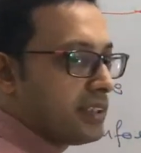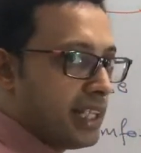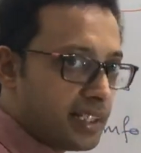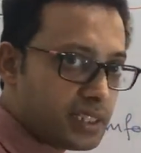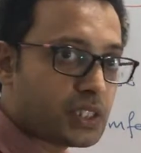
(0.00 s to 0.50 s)

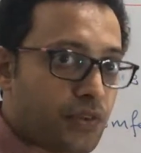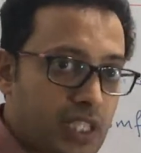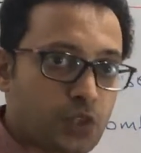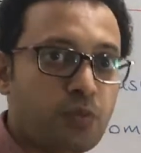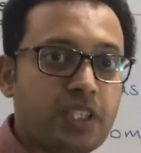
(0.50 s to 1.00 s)
that is
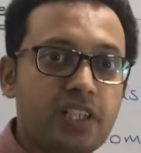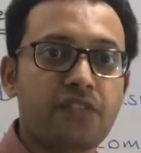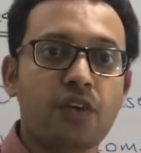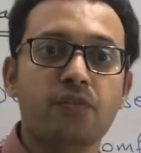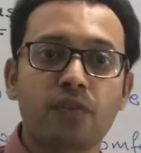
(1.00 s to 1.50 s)
transmitted
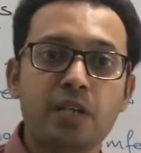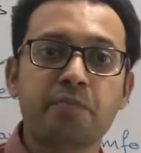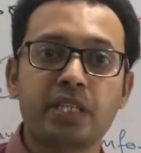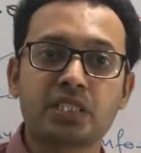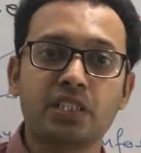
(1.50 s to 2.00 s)
from one
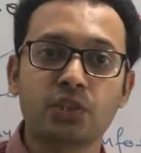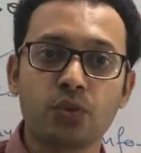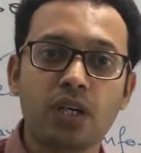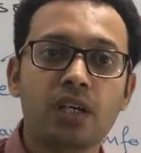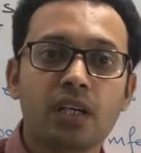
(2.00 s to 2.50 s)
person to
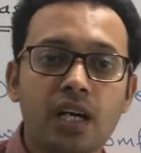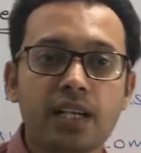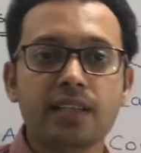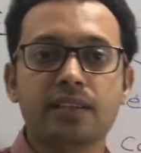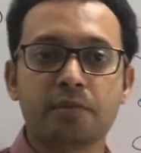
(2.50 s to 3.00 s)

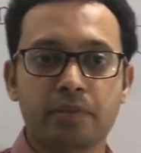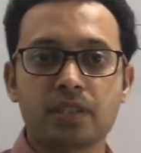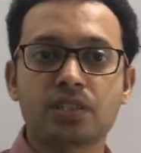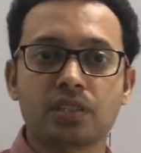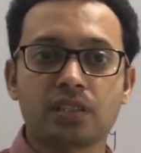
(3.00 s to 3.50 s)
another
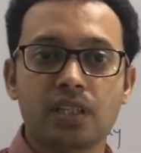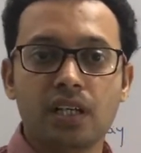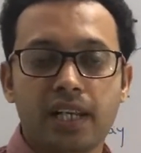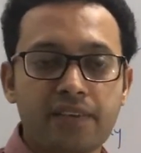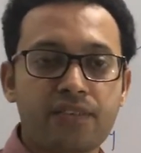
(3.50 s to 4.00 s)
person.
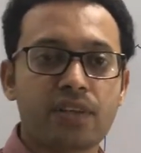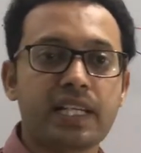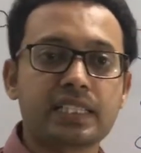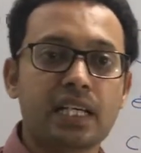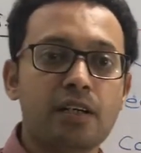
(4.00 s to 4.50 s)
Like for an
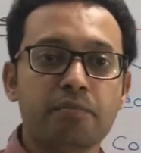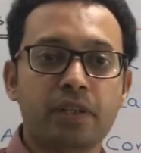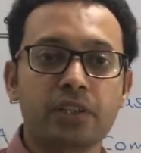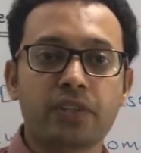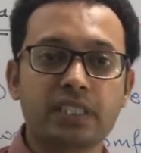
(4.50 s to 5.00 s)
example,
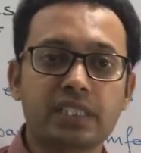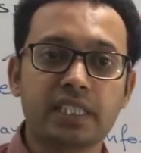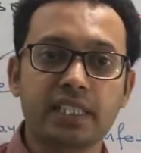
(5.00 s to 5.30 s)
you can say